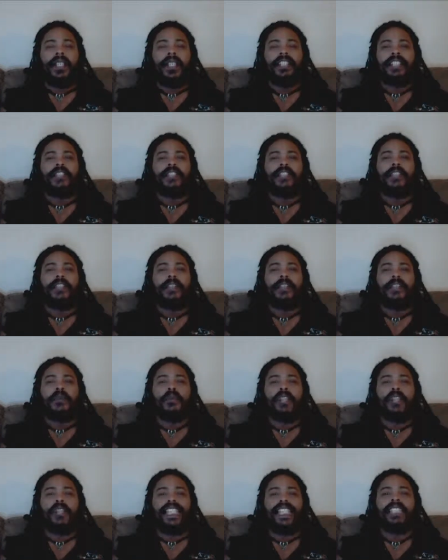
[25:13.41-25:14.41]
and so they're
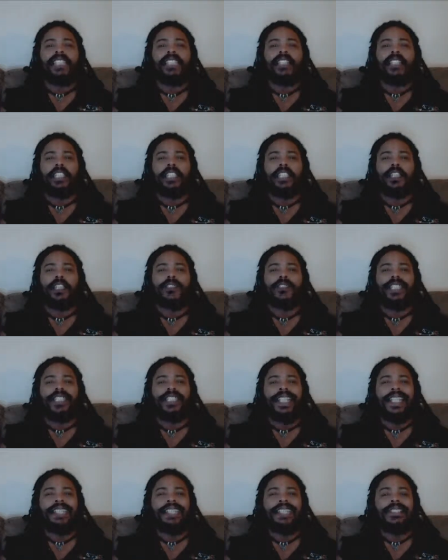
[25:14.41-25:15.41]
more easily
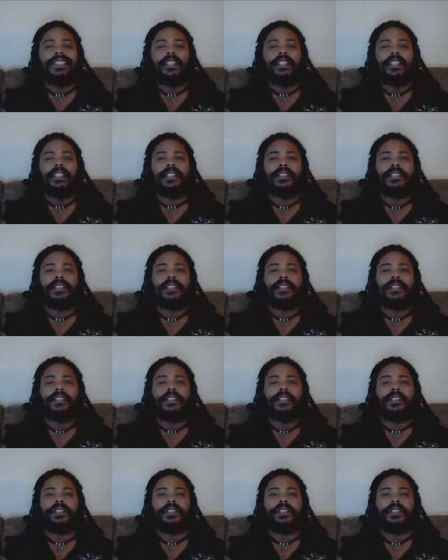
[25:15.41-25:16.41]
used against us
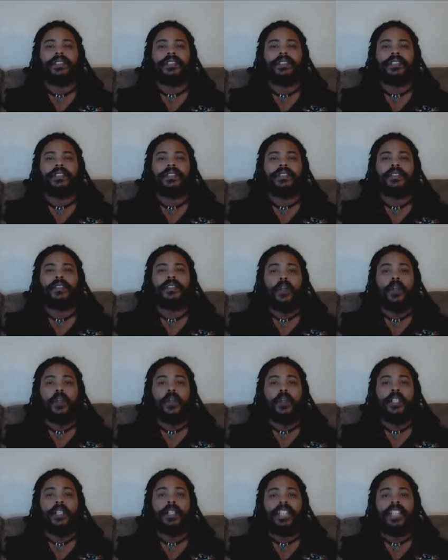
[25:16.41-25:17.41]

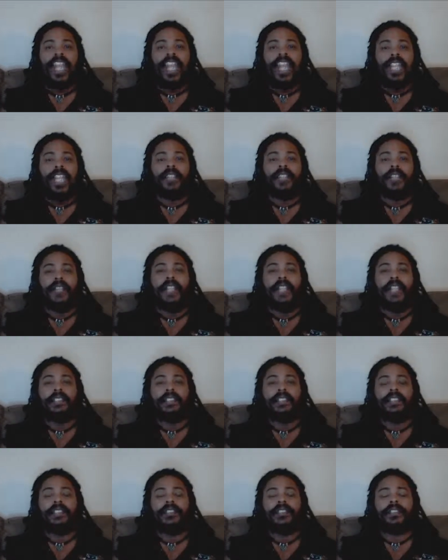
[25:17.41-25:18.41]
for negative
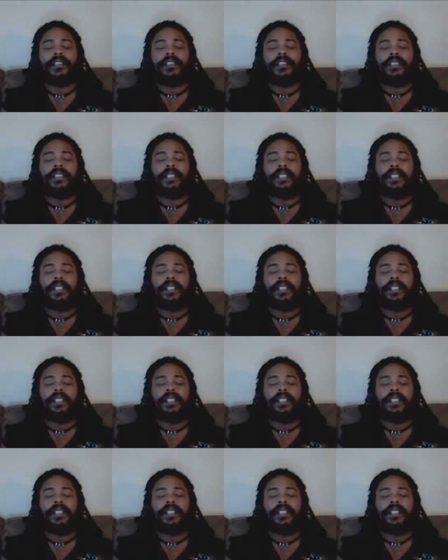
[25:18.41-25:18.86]
ends.